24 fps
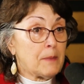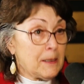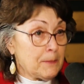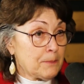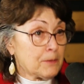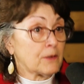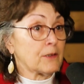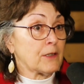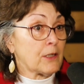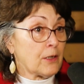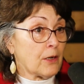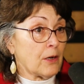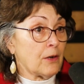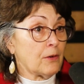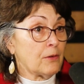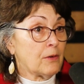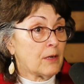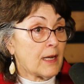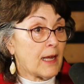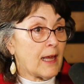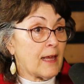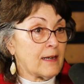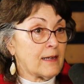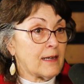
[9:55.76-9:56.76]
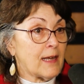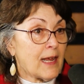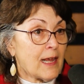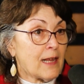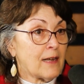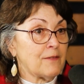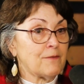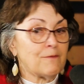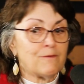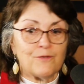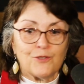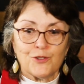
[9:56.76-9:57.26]
people to go
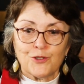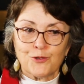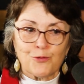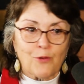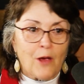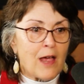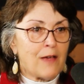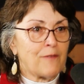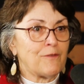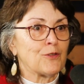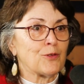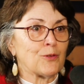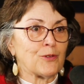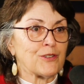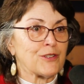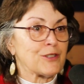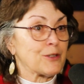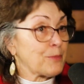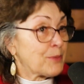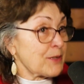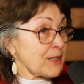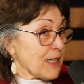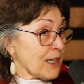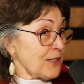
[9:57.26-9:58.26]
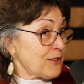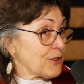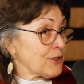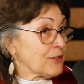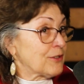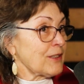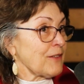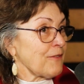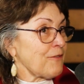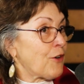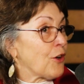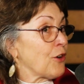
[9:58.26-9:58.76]
and strive towards their
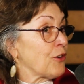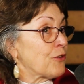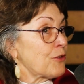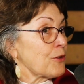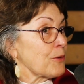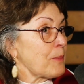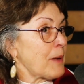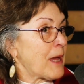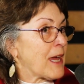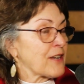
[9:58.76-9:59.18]
potential and follow their